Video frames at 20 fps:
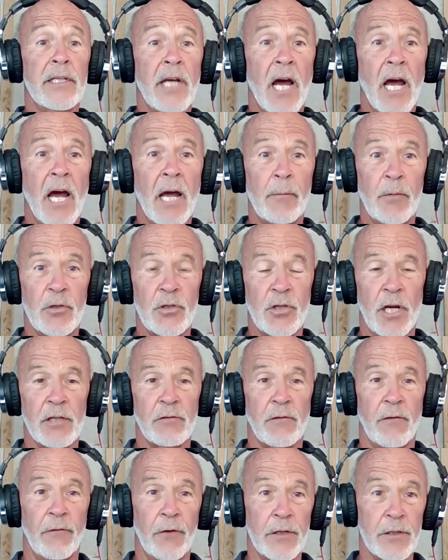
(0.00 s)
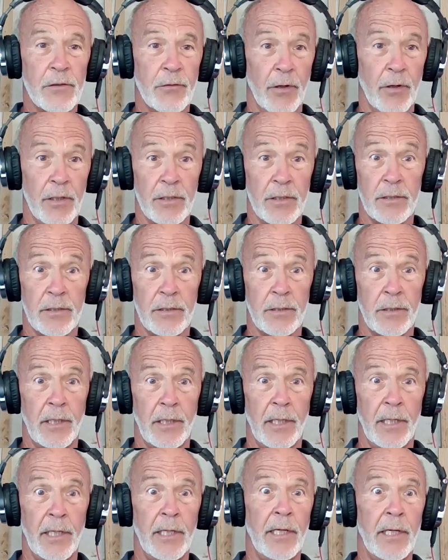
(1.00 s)
any time you change
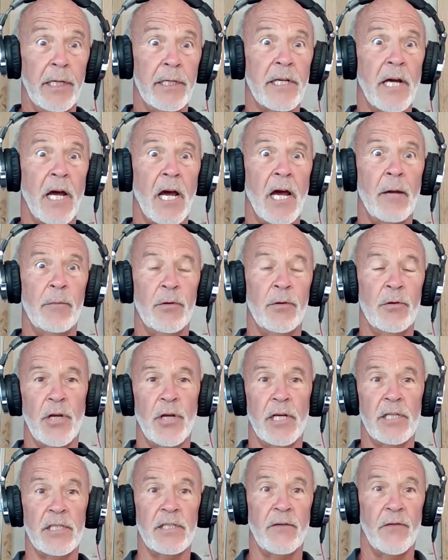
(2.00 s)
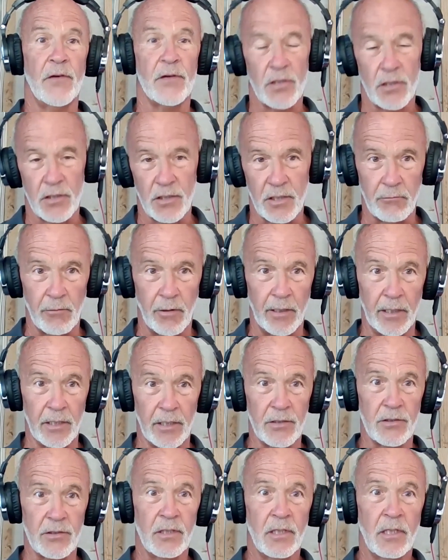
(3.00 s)
refrigerants, anytime you change efficiency
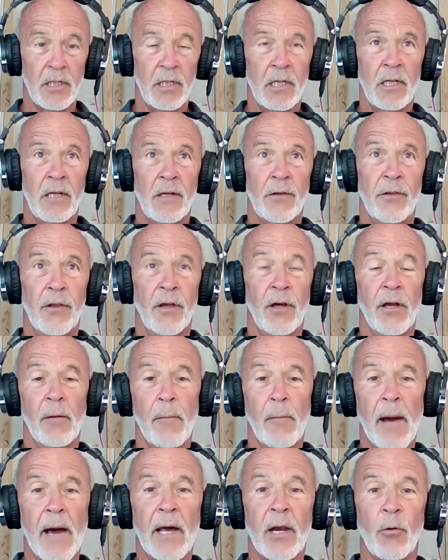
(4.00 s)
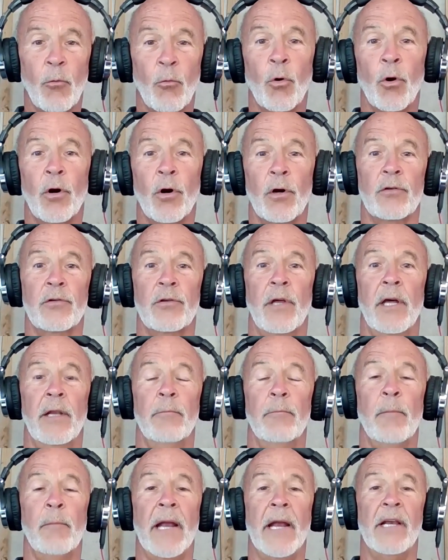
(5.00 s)
ratings, the amount of work
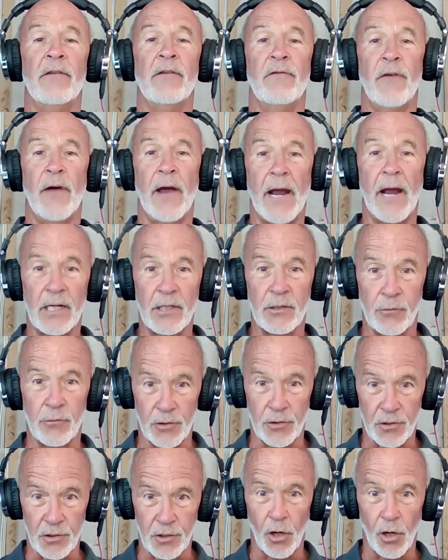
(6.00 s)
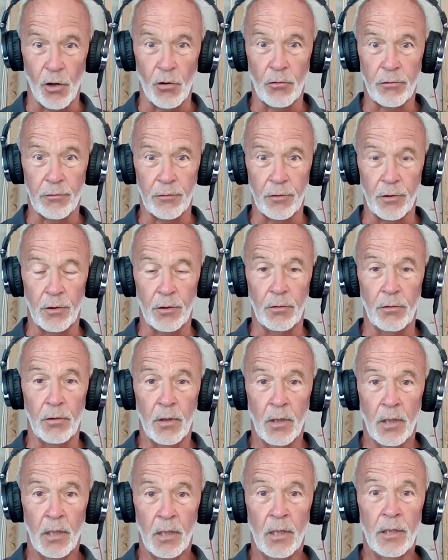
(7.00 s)
that manufacturers go
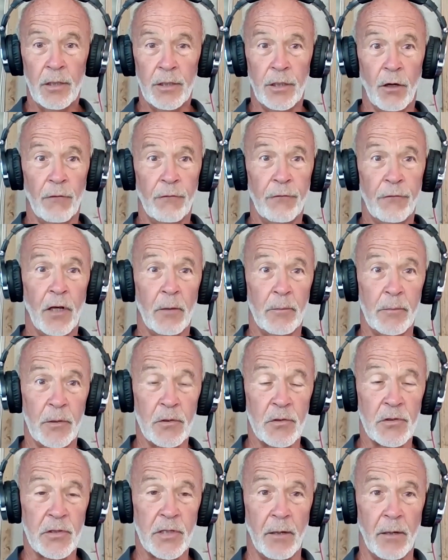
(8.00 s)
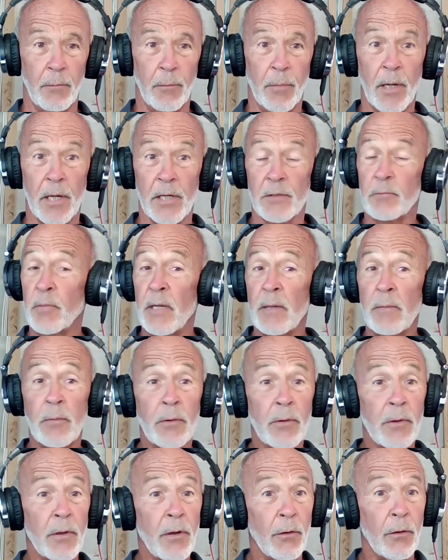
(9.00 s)
through. Philip, you said it best.
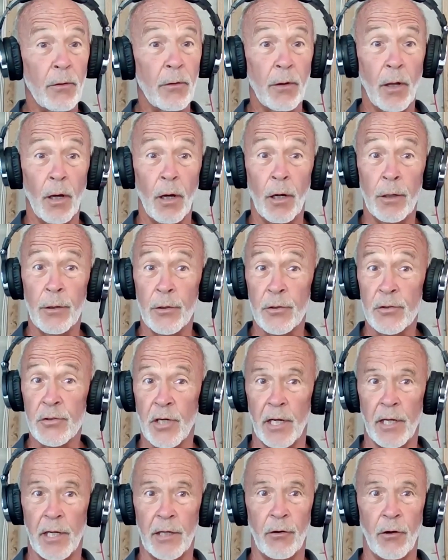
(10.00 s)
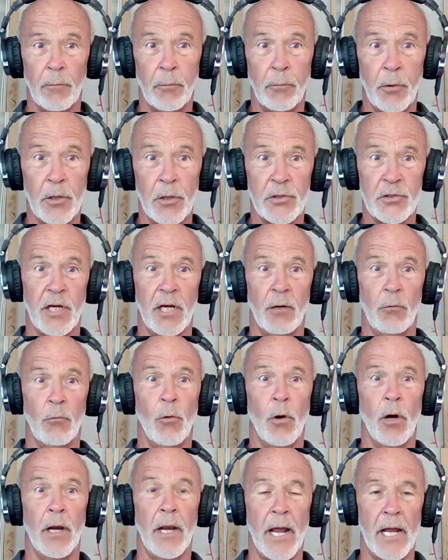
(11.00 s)
People don't understand or
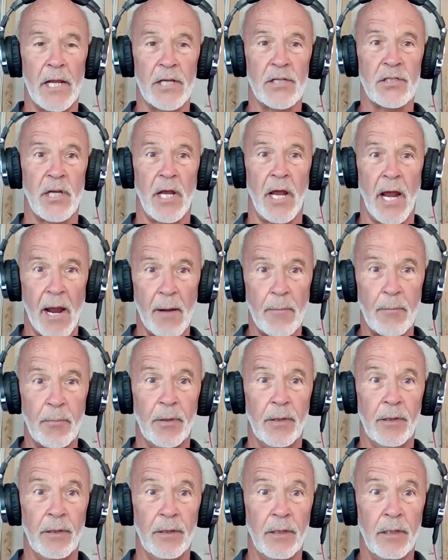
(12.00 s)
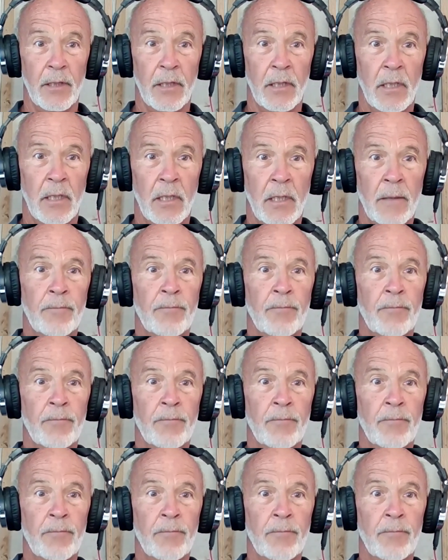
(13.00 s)
appreciate what has to happen